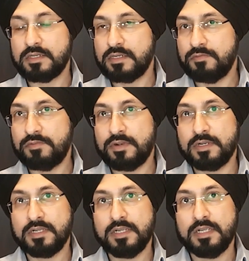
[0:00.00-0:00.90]
and
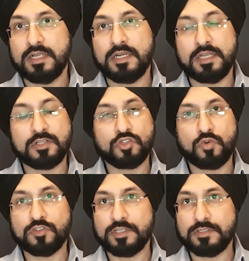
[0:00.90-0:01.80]
different data
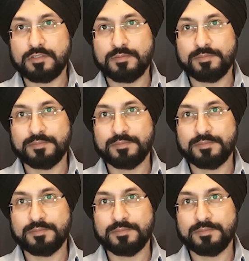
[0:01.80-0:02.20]
sources.